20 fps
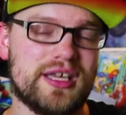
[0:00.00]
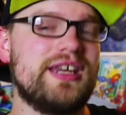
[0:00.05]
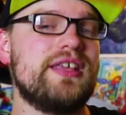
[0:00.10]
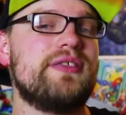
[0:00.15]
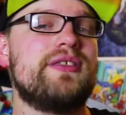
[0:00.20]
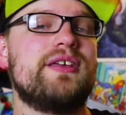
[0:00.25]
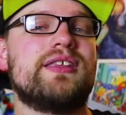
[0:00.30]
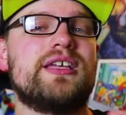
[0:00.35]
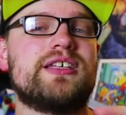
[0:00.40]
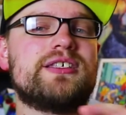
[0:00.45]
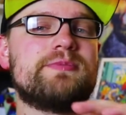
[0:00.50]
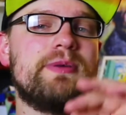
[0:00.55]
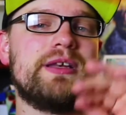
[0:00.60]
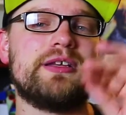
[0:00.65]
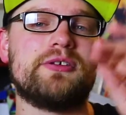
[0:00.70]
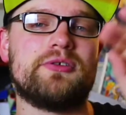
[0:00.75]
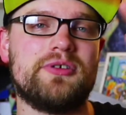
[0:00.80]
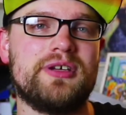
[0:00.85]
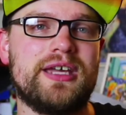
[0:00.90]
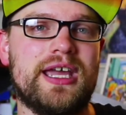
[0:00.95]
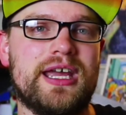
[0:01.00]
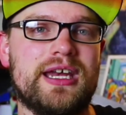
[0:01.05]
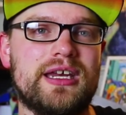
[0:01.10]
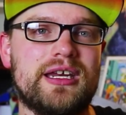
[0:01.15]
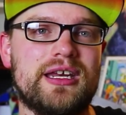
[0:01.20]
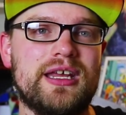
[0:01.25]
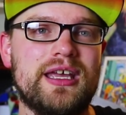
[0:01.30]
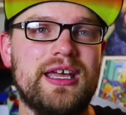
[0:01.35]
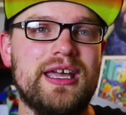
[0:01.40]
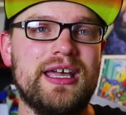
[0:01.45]
Anything that's been
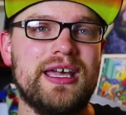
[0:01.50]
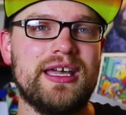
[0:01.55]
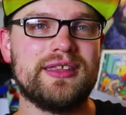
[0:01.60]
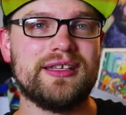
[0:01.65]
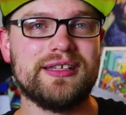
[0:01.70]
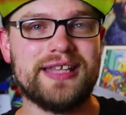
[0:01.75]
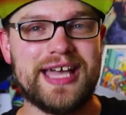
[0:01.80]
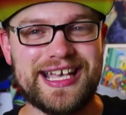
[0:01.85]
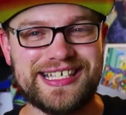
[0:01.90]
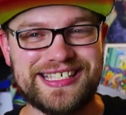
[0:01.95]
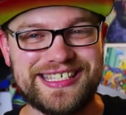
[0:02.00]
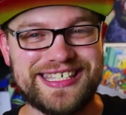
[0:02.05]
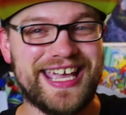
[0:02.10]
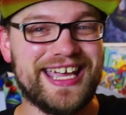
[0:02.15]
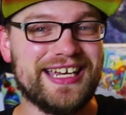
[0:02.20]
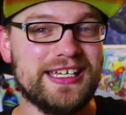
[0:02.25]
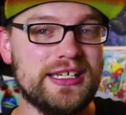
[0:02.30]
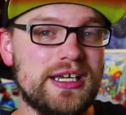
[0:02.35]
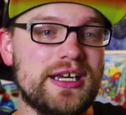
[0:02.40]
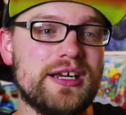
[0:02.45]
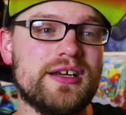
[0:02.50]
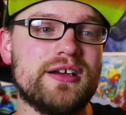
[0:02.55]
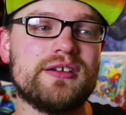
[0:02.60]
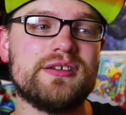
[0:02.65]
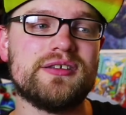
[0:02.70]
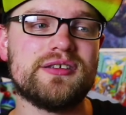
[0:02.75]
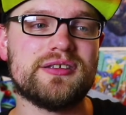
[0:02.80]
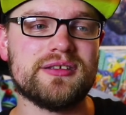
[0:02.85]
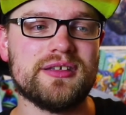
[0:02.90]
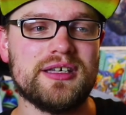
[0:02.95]
created in the last 10
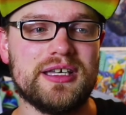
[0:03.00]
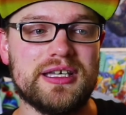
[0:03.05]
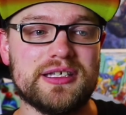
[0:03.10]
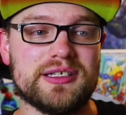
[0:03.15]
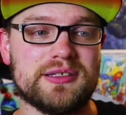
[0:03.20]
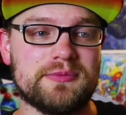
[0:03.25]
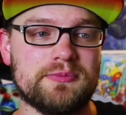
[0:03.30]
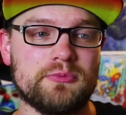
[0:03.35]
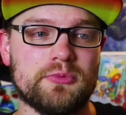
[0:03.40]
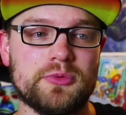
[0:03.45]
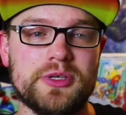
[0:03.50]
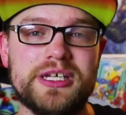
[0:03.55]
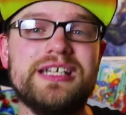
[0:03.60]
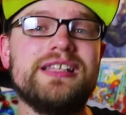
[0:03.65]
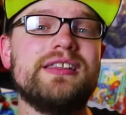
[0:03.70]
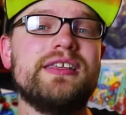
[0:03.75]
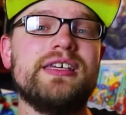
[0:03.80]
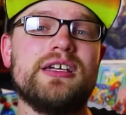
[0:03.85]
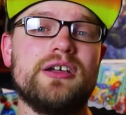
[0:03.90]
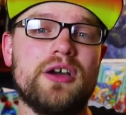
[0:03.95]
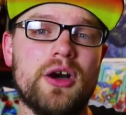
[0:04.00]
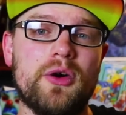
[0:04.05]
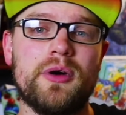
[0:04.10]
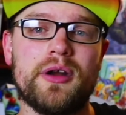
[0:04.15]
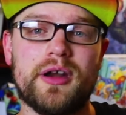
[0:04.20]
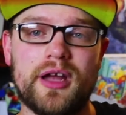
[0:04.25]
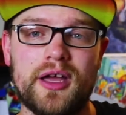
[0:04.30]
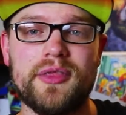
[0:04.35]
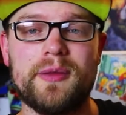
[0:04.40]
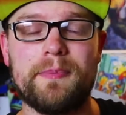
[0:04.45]
years is really
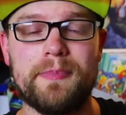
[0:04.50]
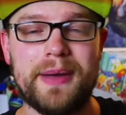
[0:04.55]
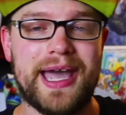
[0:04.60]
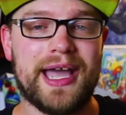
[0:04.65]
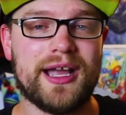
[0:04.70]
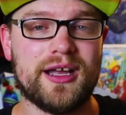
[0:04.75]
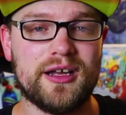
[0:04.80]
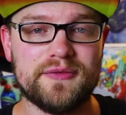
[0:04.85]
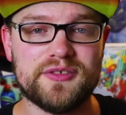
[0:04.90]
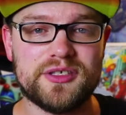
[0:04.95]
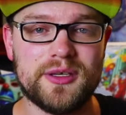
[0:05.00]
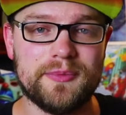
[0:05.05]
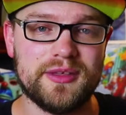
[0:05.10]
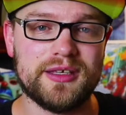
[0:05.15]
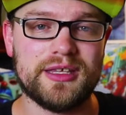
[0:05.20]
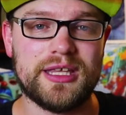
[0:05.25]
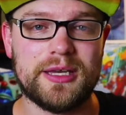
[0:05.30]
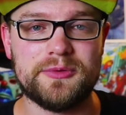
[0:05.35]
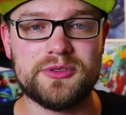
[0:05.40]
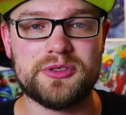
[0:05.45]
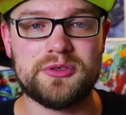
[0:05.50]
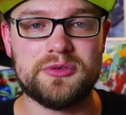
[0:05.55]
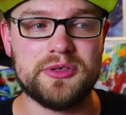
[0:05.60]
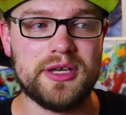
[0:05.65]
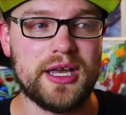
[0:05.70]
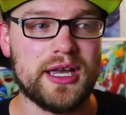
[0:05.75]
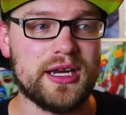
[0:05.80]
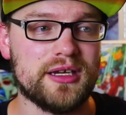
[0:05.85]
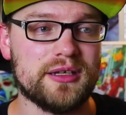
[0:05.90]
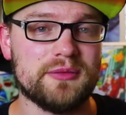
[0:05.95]
going on the back of something that was
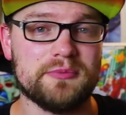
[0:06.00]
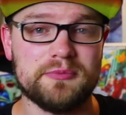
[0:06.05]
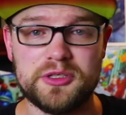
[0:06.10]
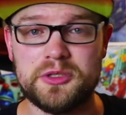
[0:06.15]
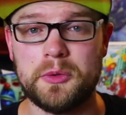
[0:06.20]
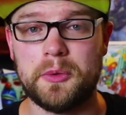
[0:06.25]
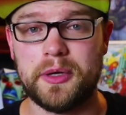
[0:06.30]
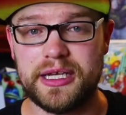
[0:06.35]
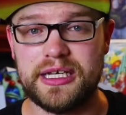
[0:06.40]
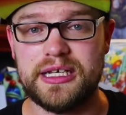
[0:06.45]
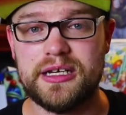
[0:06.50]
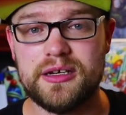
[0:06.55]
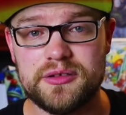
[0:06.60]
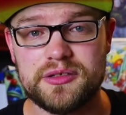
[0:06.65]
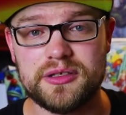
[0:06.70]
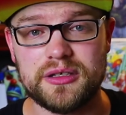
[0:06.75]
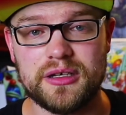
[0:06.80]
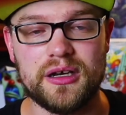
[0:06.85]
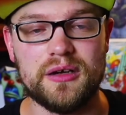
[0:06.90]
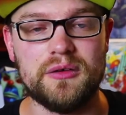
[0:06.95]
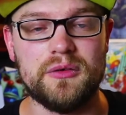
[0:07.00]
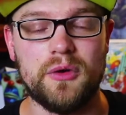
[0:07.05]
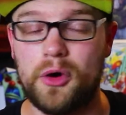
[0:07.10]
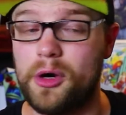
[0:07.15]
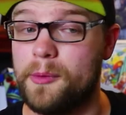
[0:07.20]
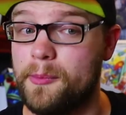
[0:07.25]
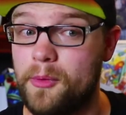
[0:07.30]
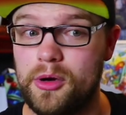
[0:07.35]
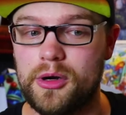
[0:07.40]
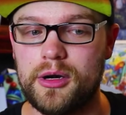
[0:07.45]
created 20 years ago
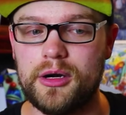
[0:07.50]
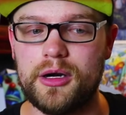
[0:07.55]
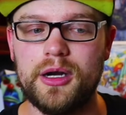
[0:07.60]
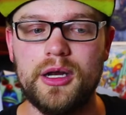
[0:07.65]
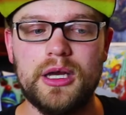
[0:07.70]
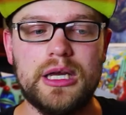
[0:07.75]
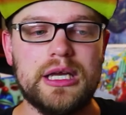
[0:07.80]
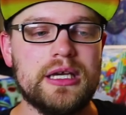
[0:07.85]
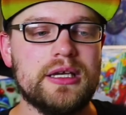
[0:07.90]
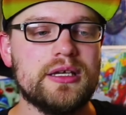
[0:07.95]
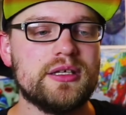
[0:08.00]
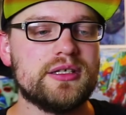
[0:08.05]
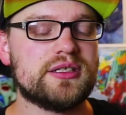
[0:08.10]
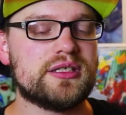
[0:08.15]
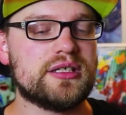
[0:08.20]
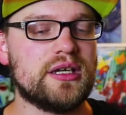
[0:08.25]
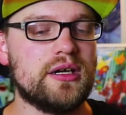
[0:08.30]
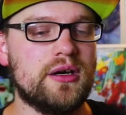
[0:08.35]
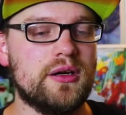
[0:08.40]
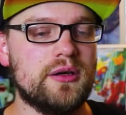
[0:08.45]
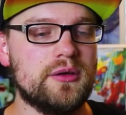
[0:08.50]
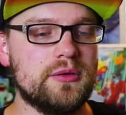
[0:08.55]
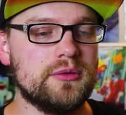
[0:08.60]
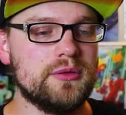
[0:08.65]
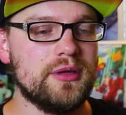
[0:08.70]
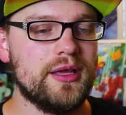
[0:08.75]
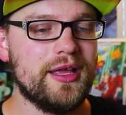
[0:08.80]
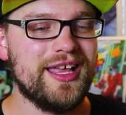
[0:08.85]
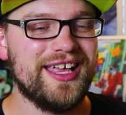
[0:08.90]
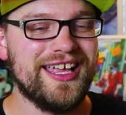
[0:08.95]
or more.
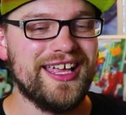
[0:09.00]
So